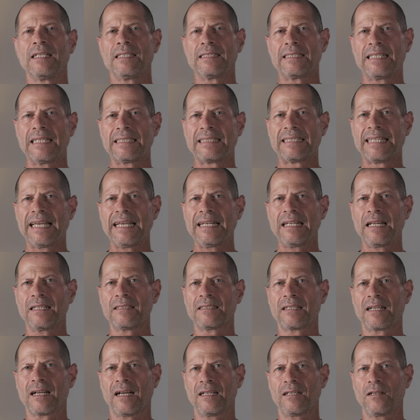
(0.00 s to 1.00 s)
The
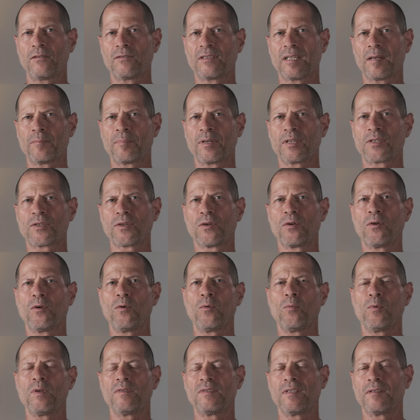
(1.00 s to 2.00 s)
daylight color temperature
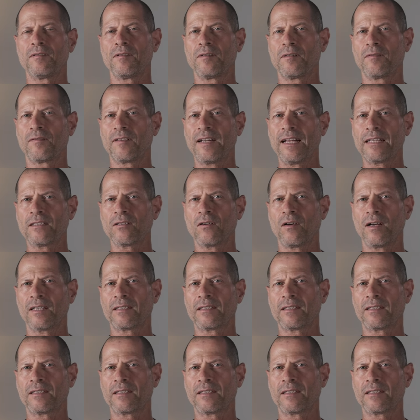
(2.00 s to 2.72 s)
with the reflector